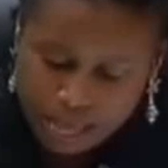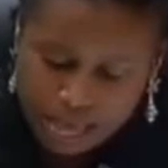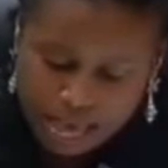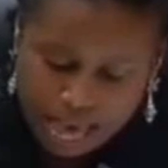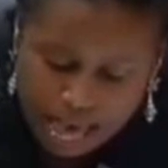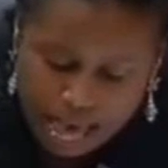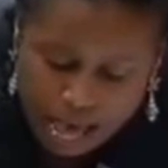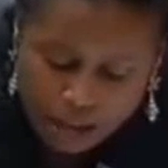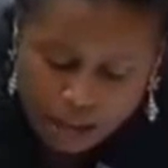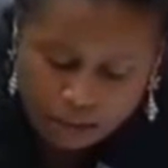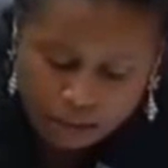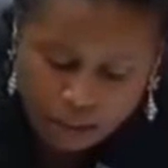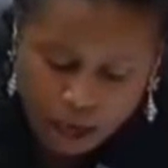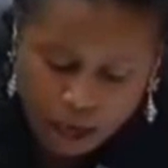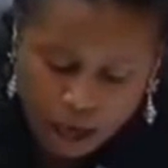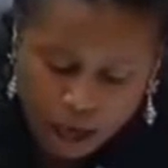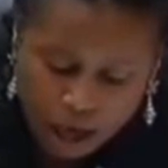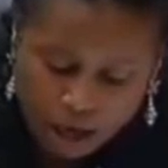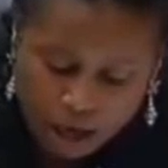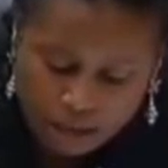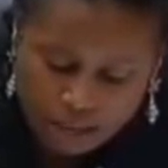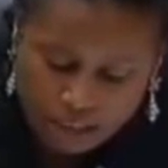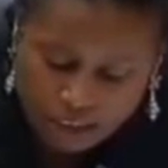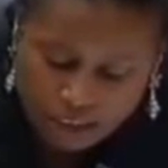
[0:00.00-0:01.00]
How
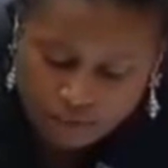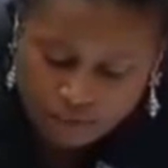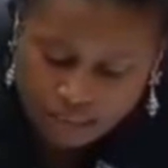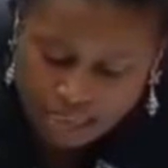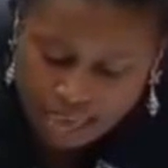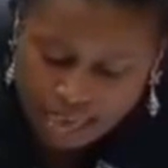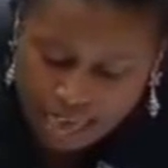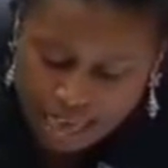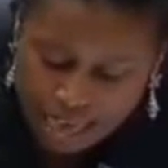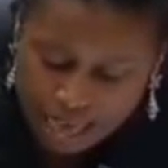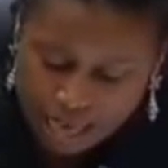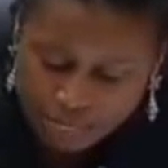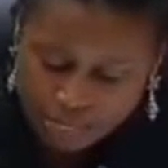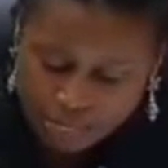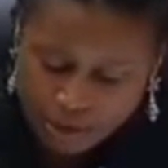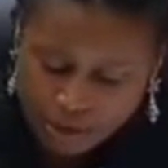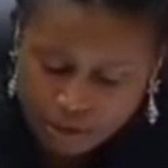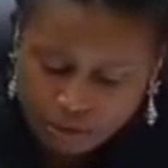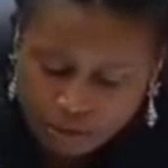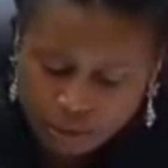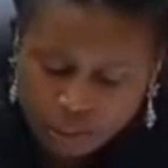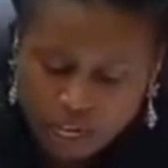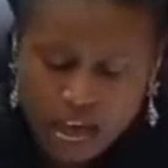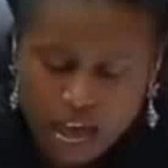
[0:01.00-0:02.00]
long have they had
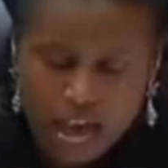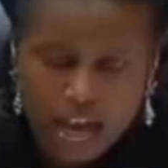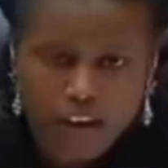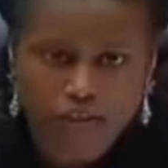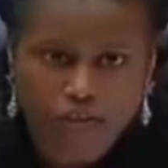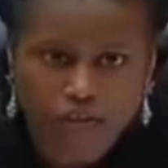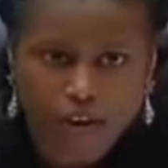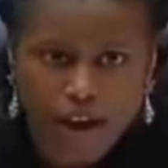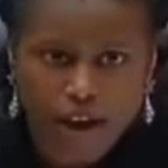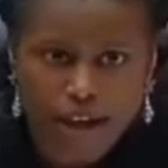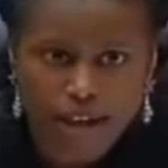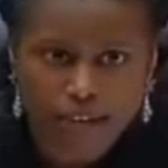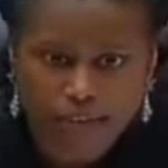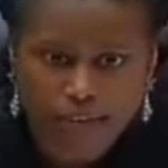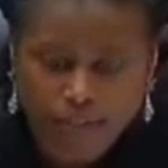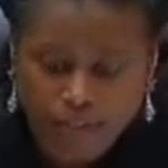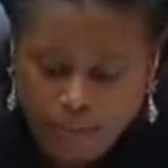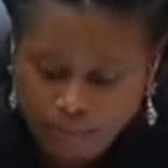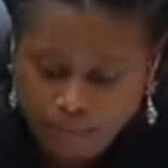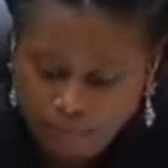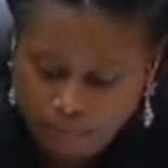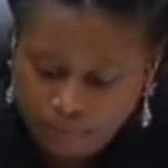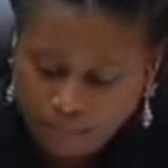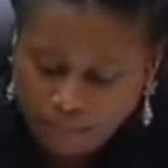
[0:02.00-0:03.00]
those contracts?